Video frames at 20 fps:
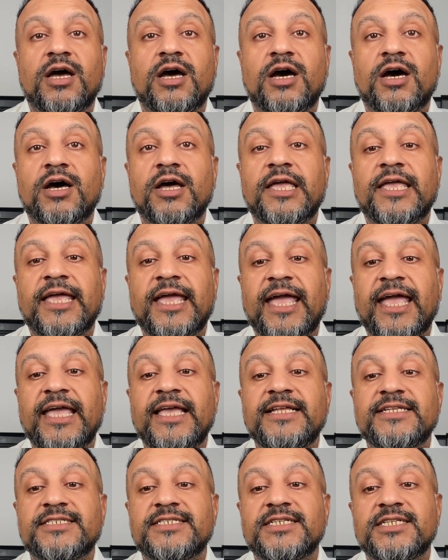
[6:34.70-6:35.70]
I
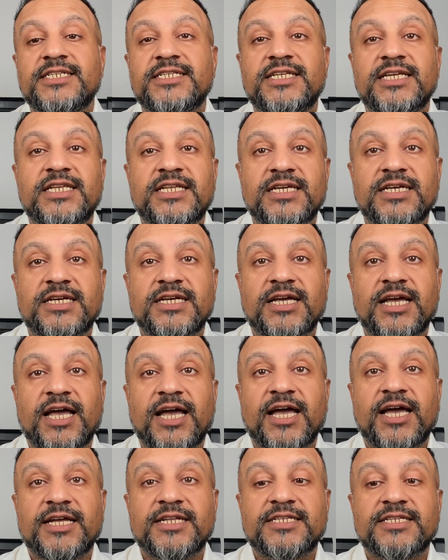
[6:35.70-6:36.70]
ate dinner
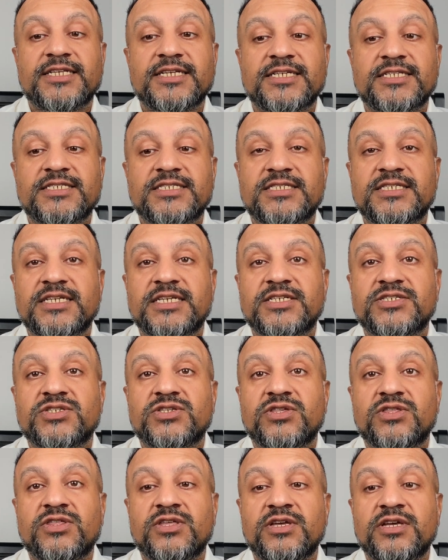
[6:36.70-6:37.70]
at
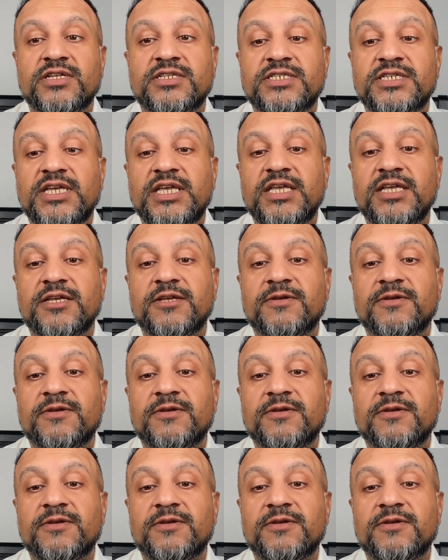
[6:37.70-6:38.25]
6:30.